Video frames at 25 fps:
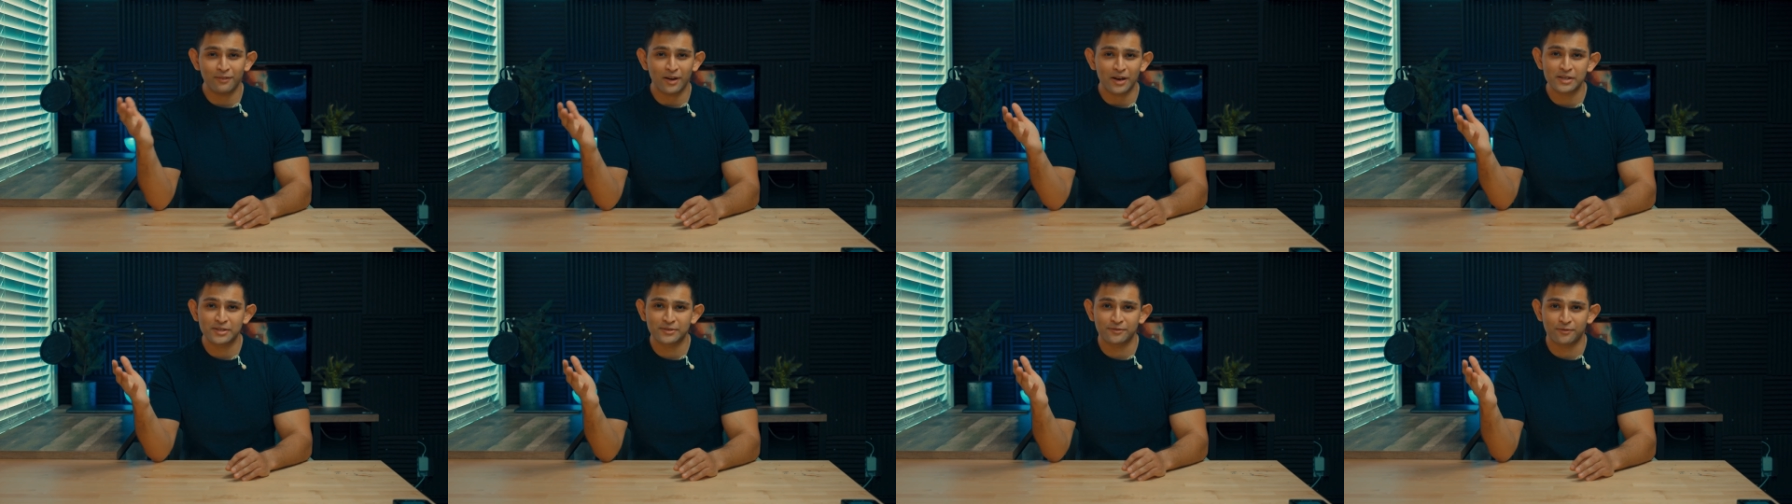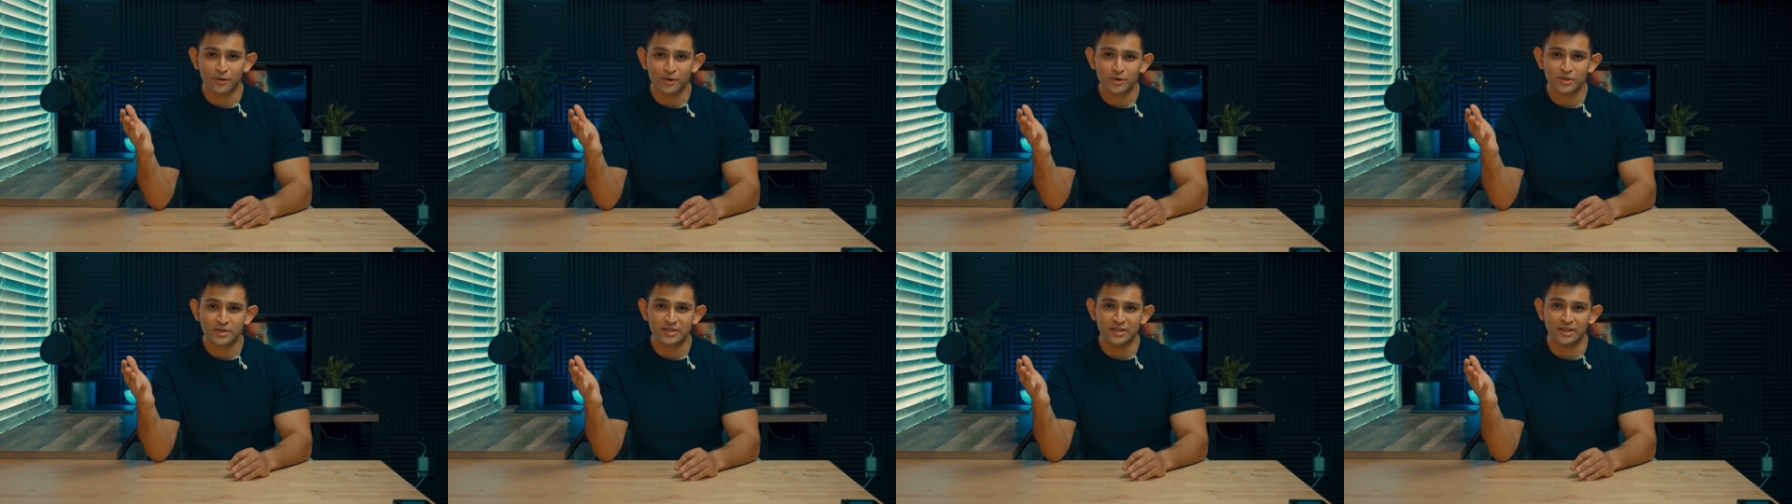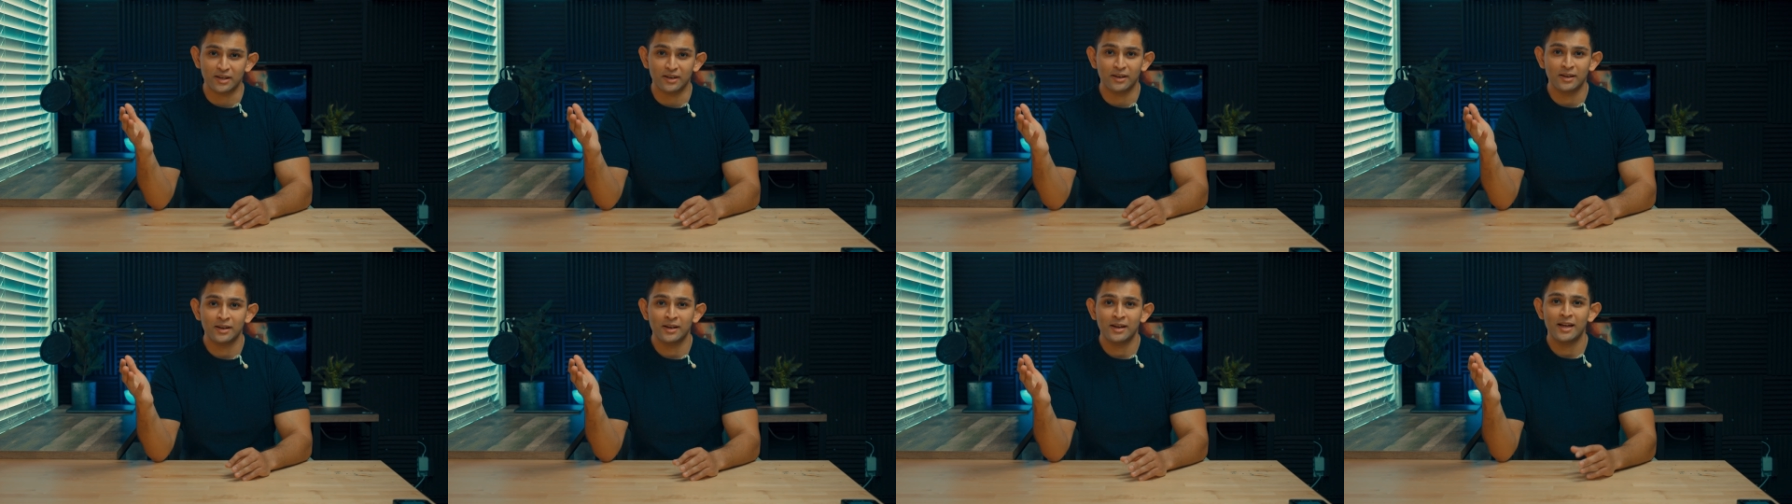vice
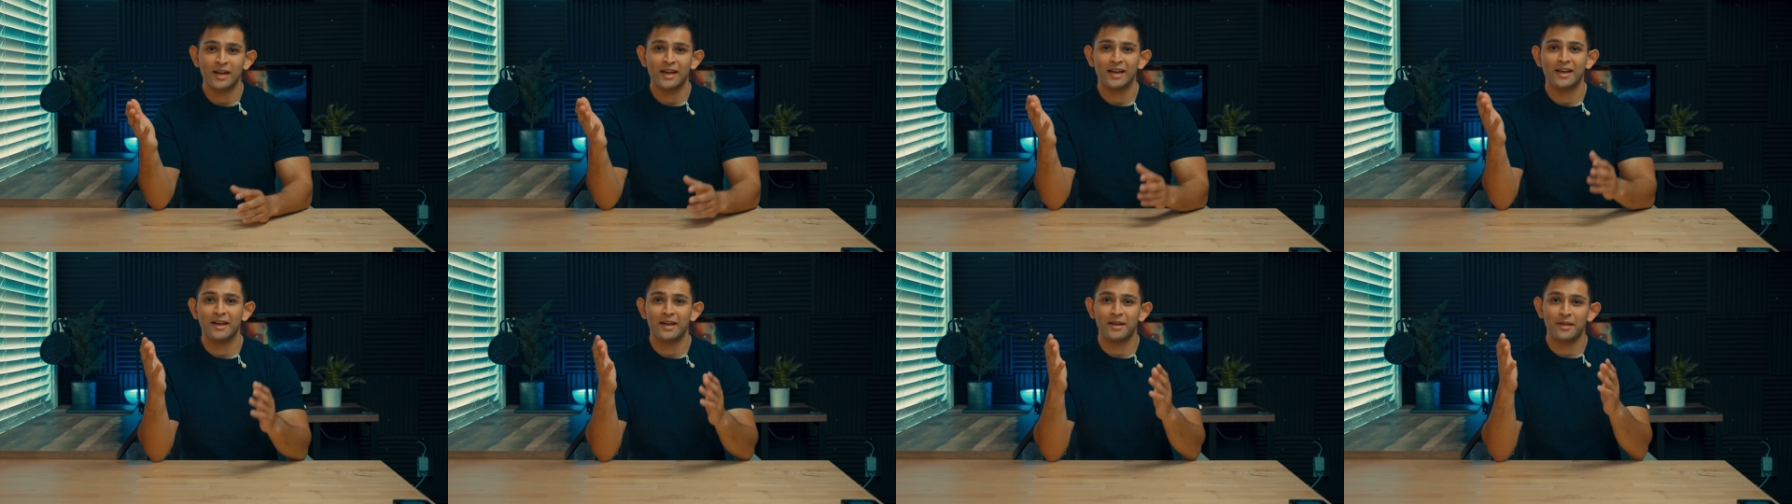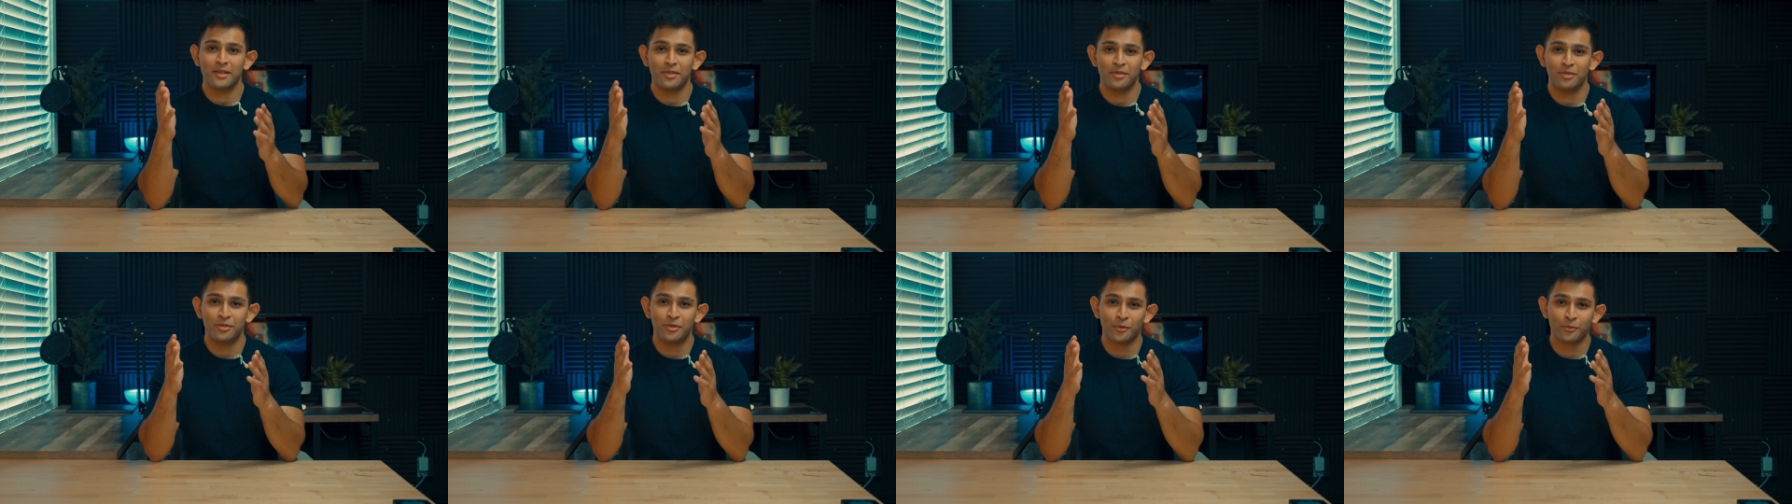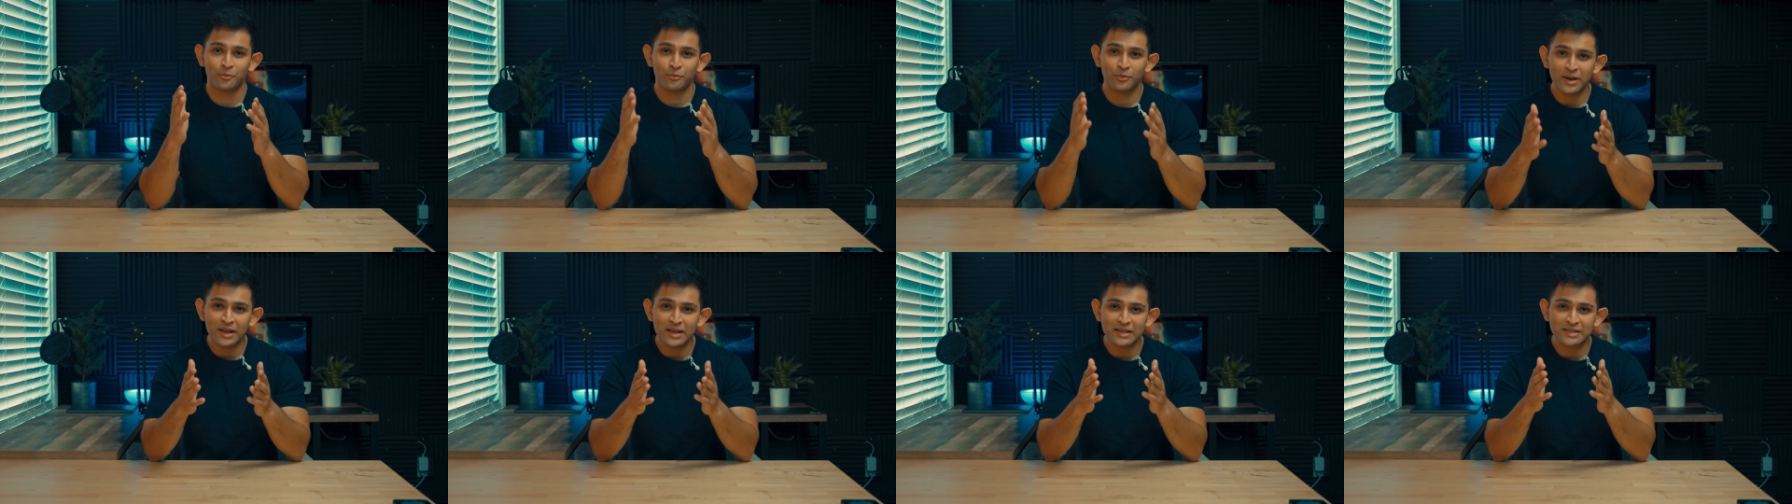versa. The
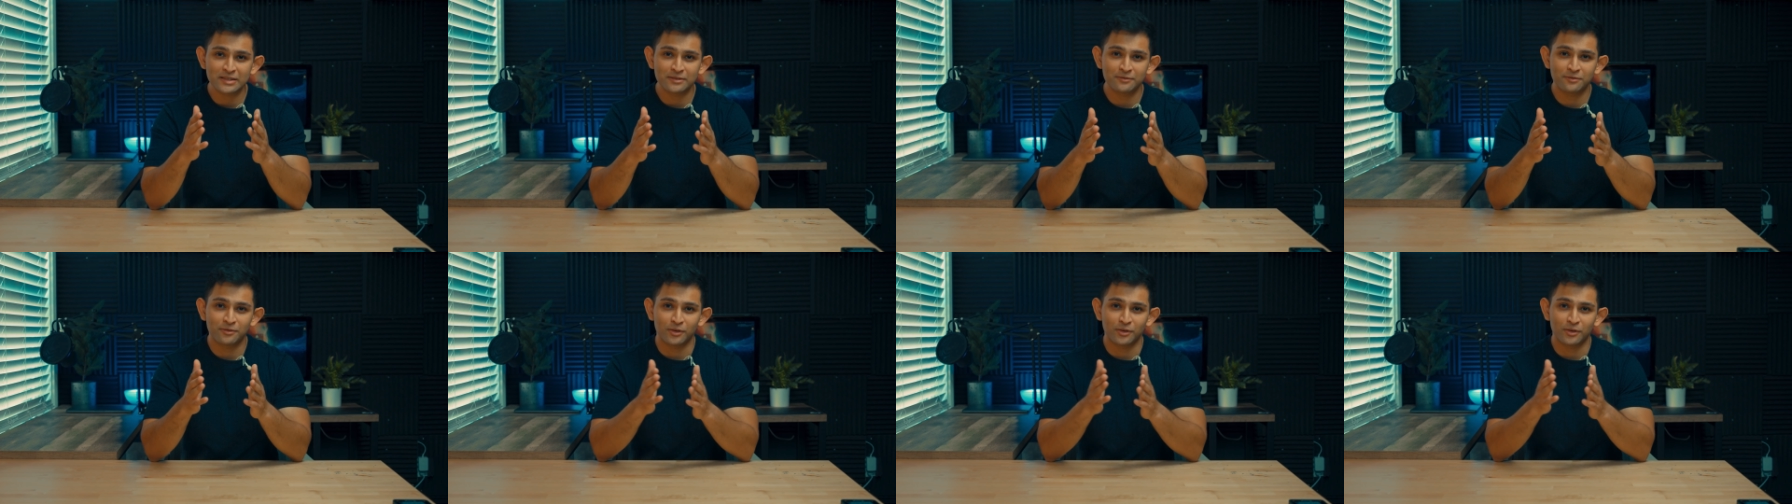reason